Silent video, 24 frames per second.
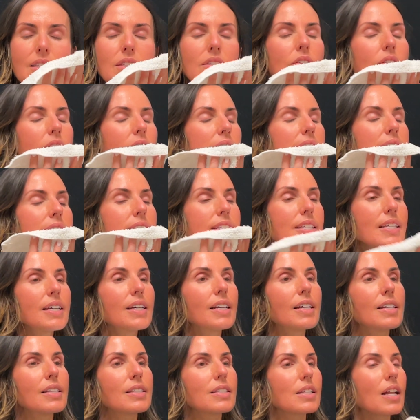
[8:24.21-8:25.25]
So the idea
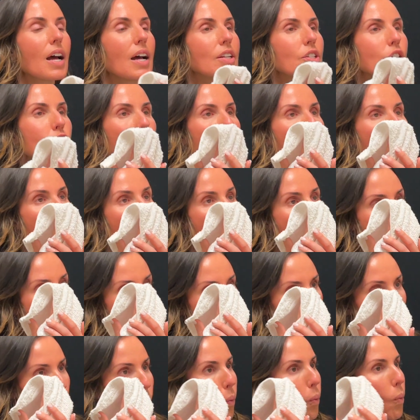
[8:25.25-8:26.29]
is not to
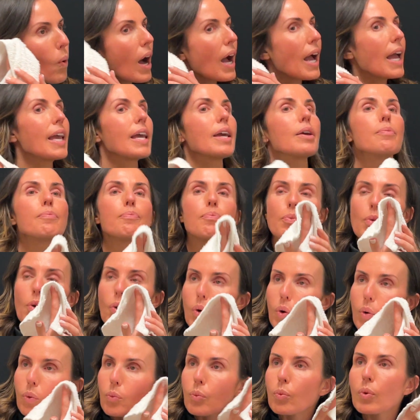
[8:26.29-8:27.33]
wipe
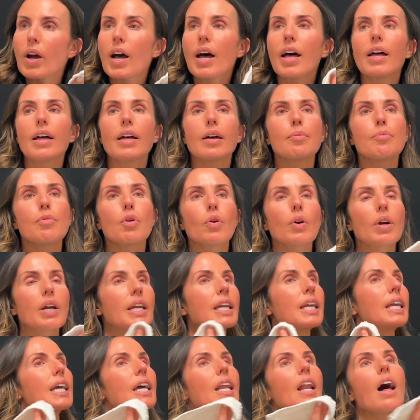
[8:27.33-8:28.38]
or rub or
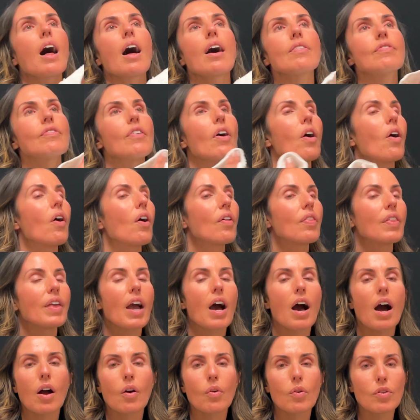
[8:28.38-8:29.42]
get off all the
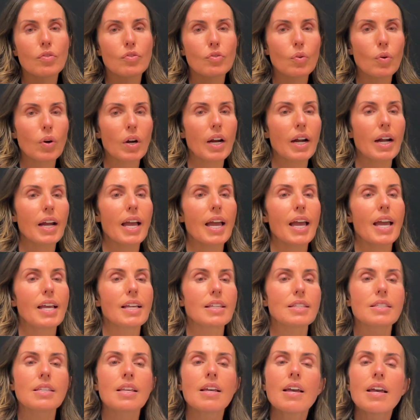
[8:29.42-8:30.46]
Aquaphor.
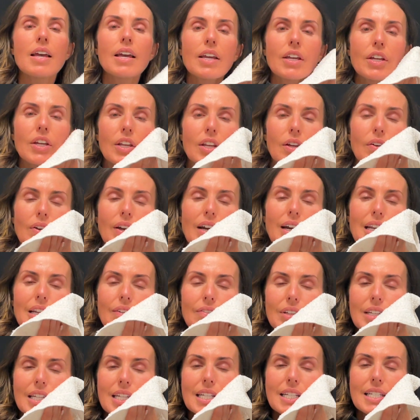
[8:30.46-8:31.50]
It's, kind
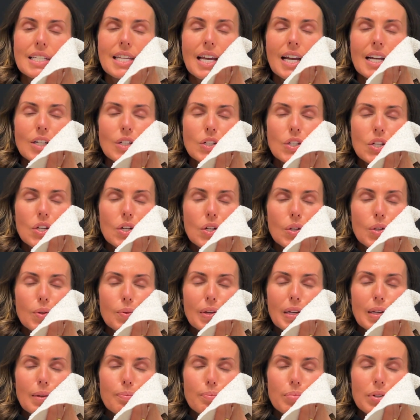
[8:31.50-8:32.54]
of an intentional
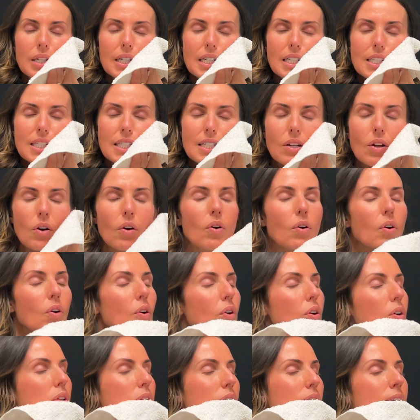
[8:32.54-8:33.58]
like press and
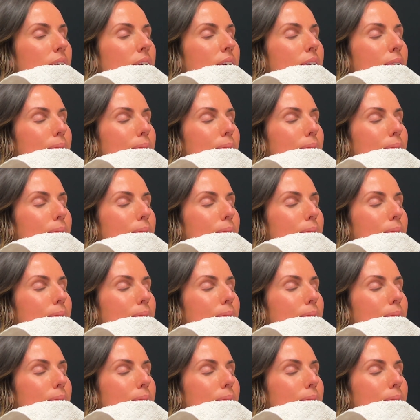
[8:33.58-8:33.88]
hold.